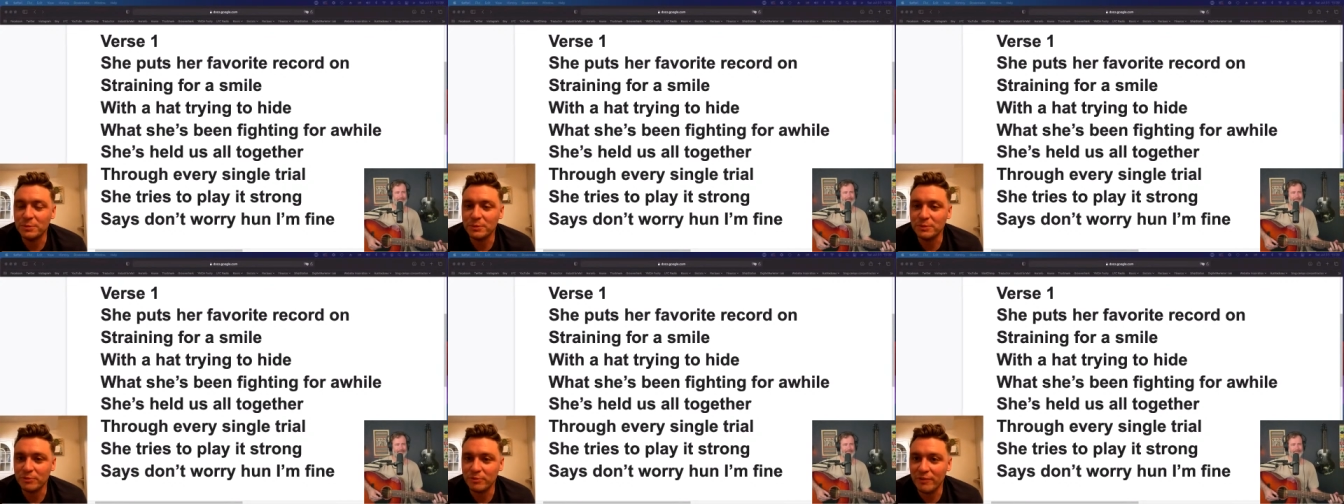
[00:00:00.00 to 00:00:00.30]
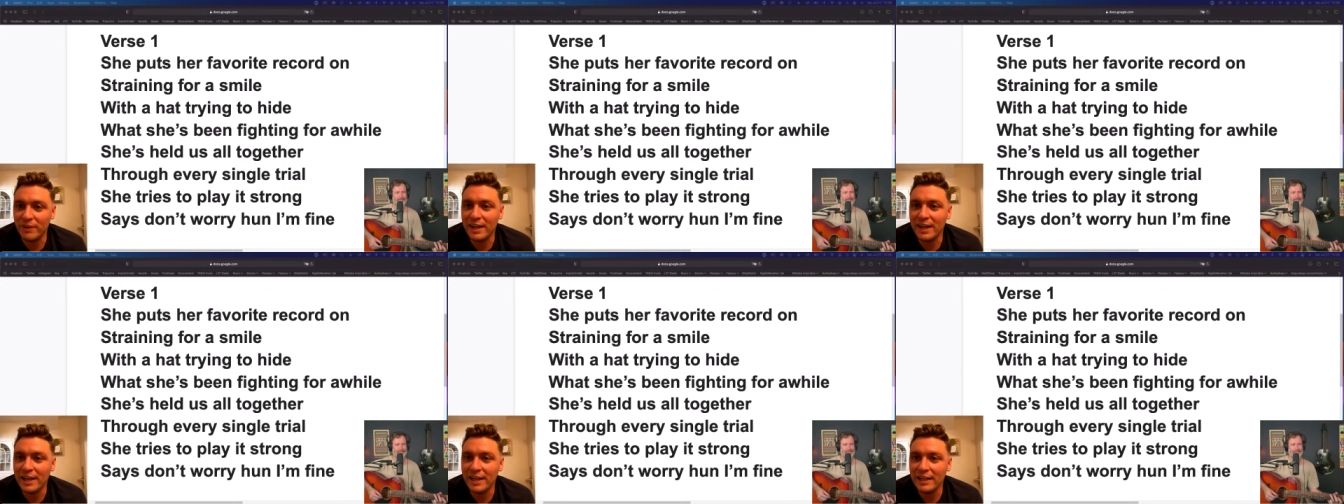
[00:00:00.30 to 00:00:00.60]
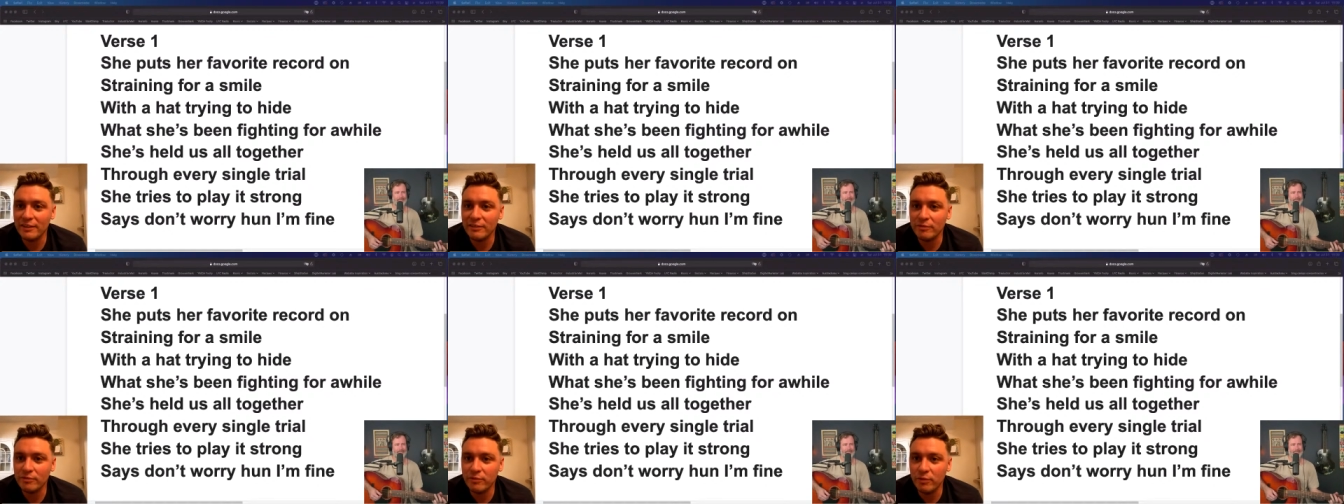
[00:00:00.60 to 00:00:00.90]
been
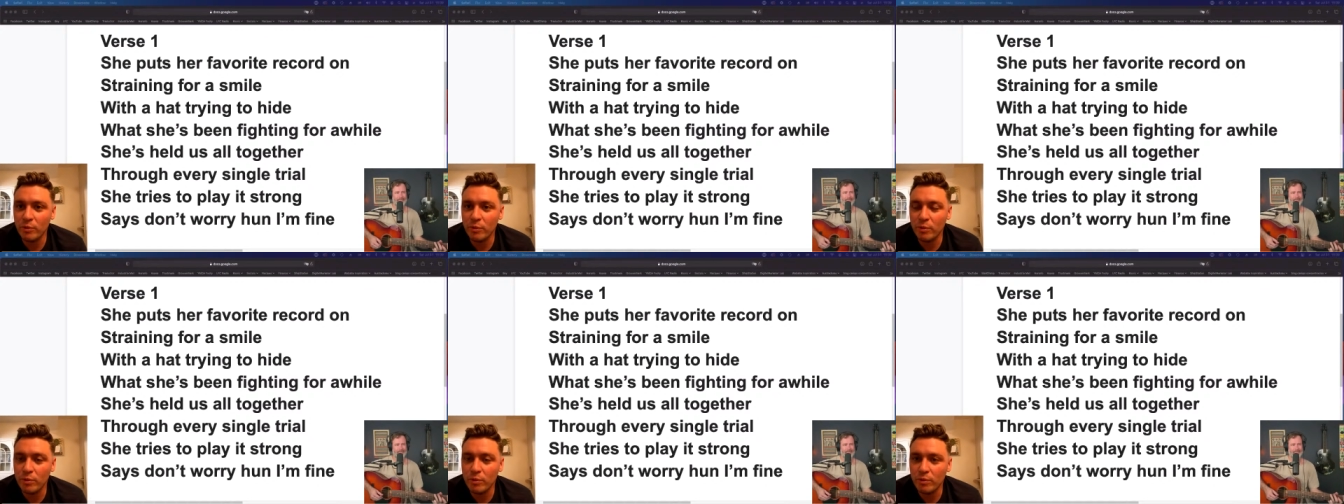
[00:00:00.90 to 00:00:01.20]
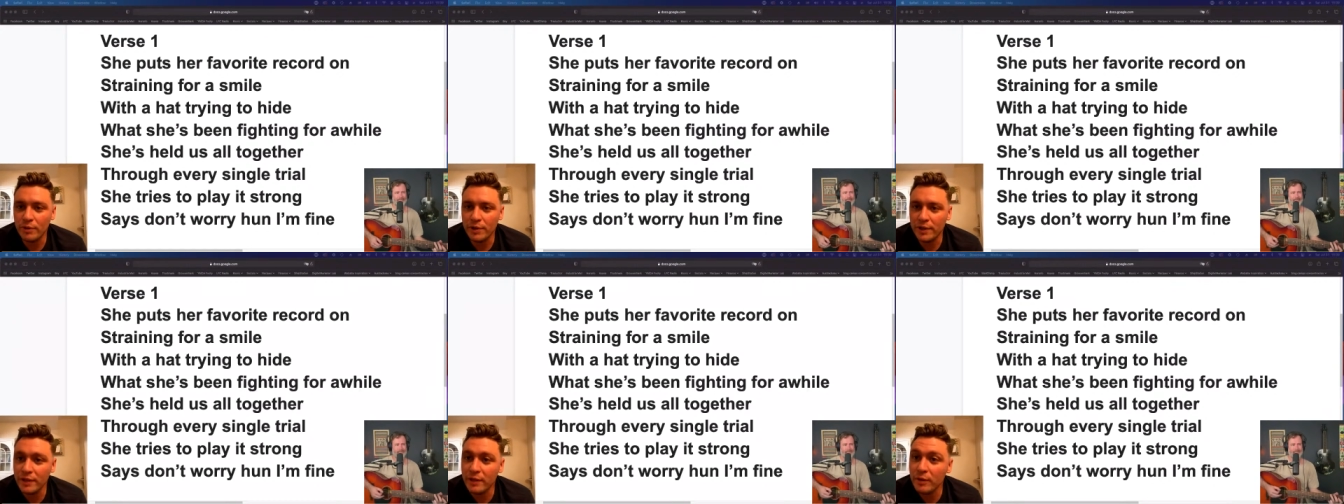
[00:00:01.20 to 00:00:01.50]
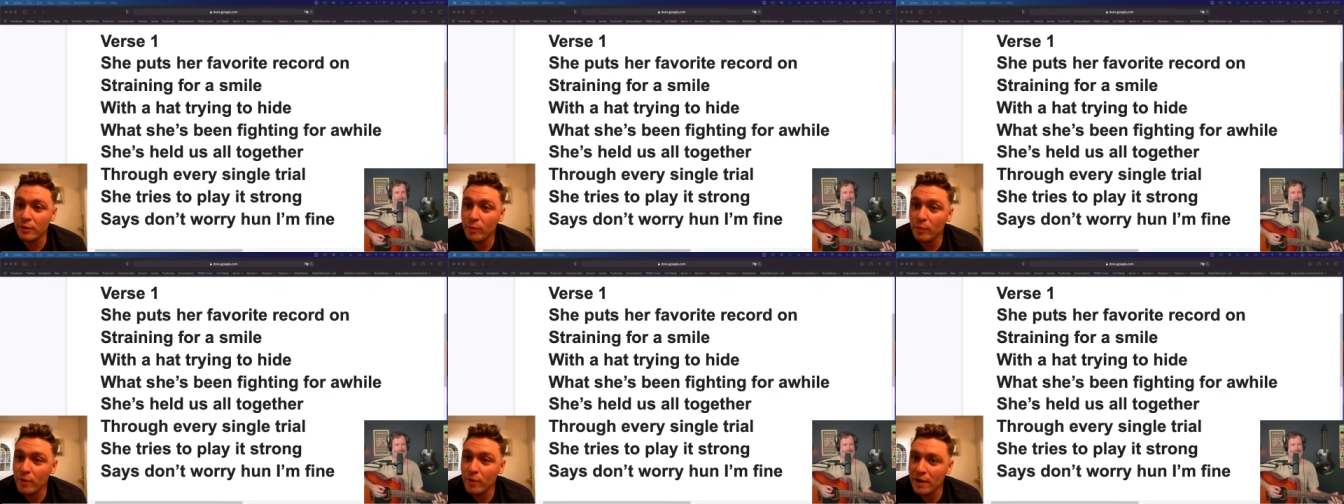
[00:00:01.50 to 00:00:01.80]
fighting for
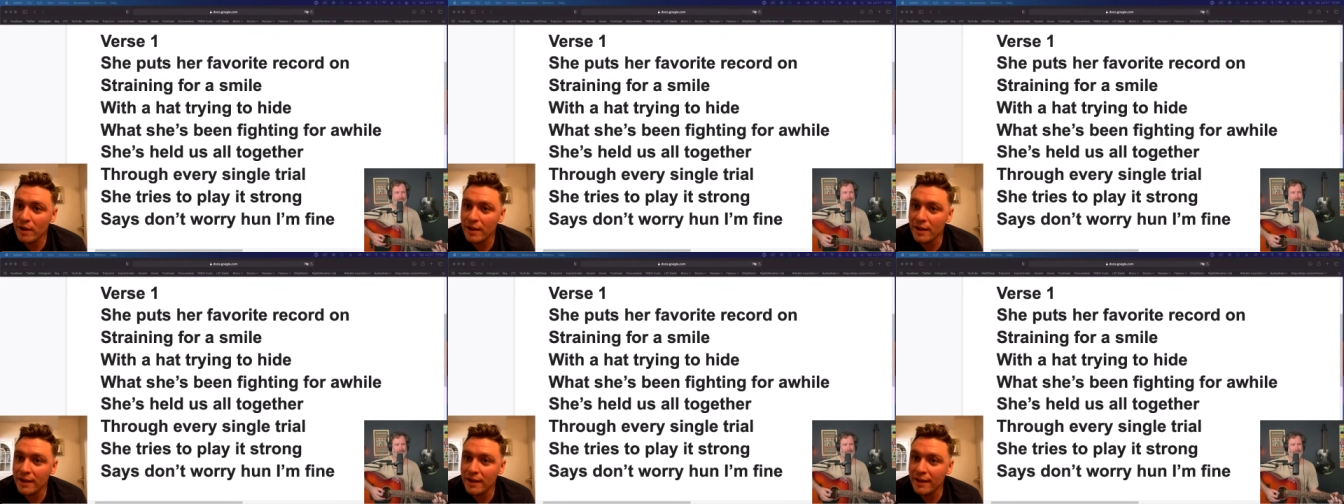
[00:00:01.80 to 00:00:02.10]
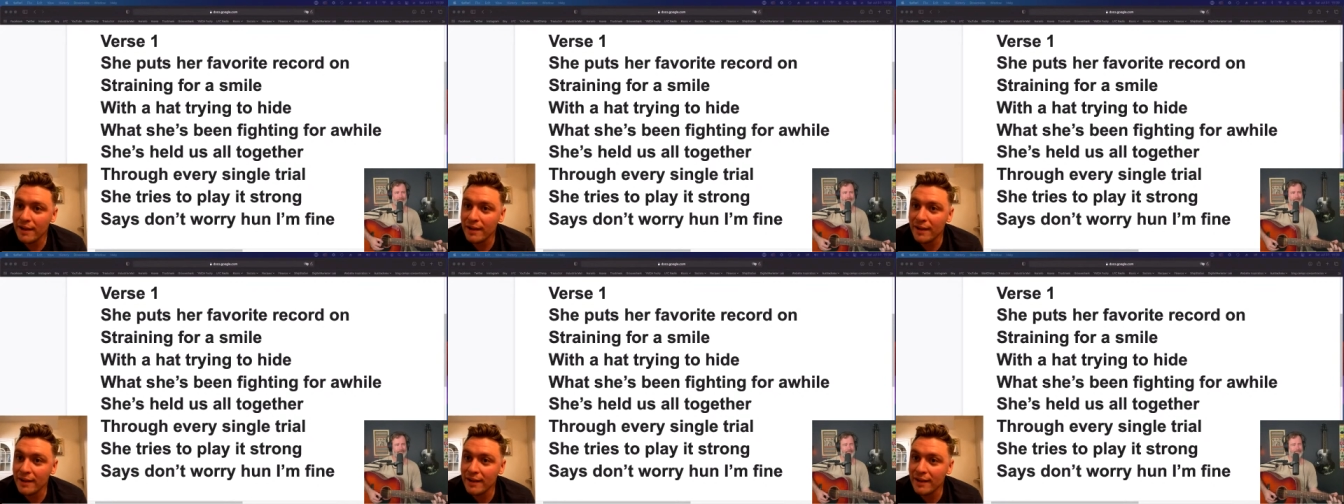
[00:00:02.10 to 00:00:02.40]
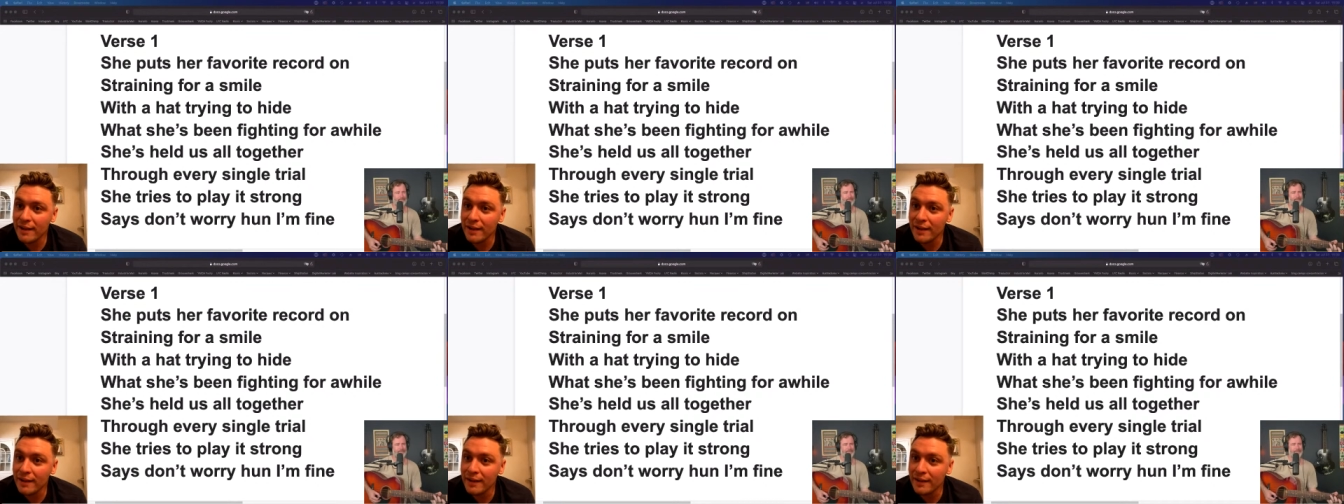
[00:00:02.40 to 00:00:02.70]
a
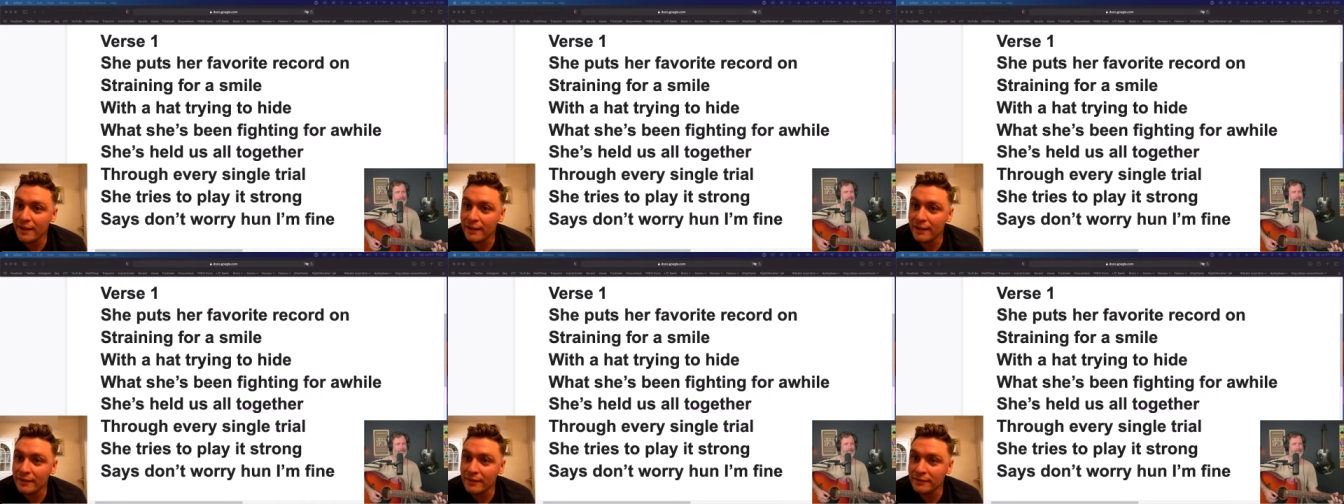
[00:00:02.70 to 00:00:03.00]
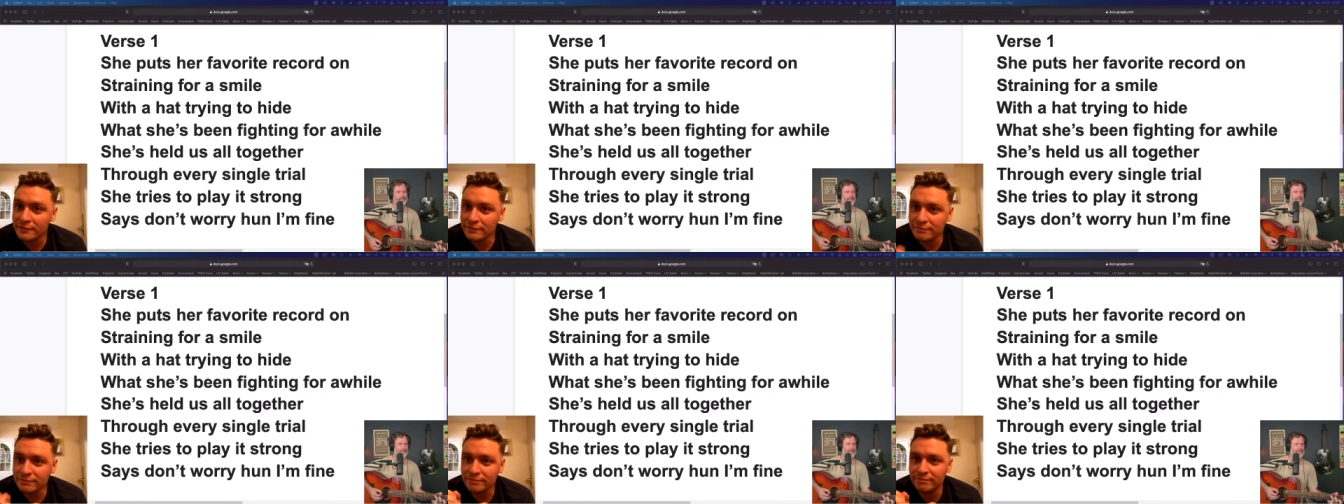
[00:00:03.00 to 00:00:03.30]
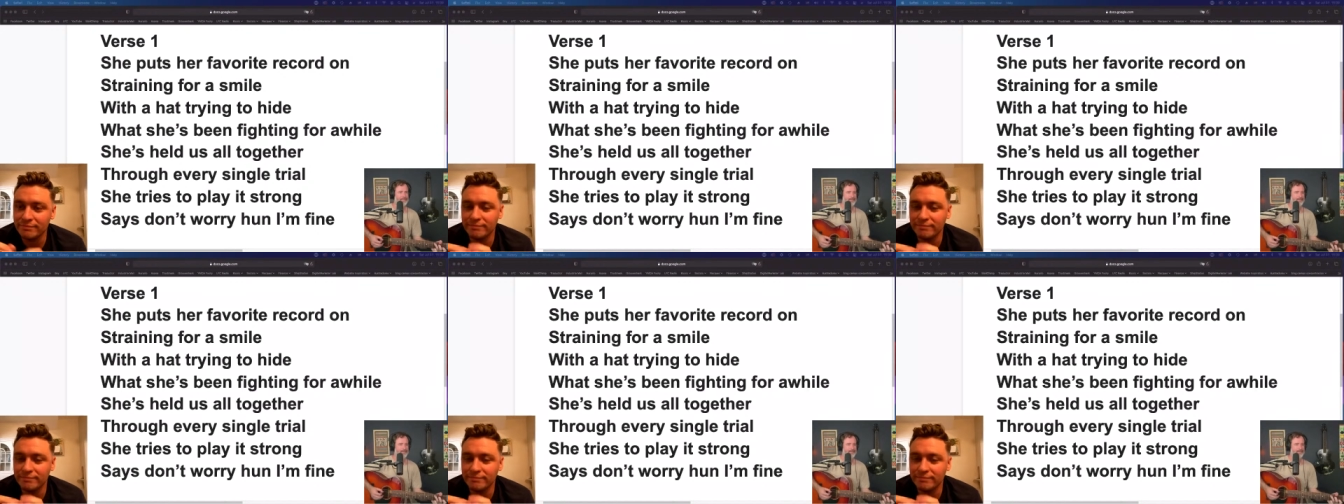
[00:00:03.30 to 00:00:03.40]
while.